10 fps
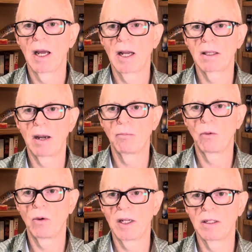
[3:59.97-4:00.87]
at that
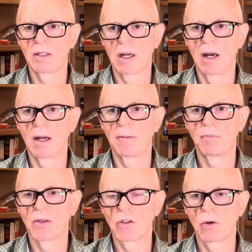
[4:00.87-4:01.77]
point in time.
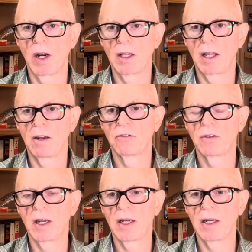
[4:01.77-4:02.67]
So I
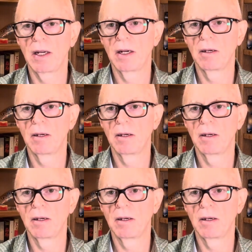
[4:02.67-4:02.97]
left a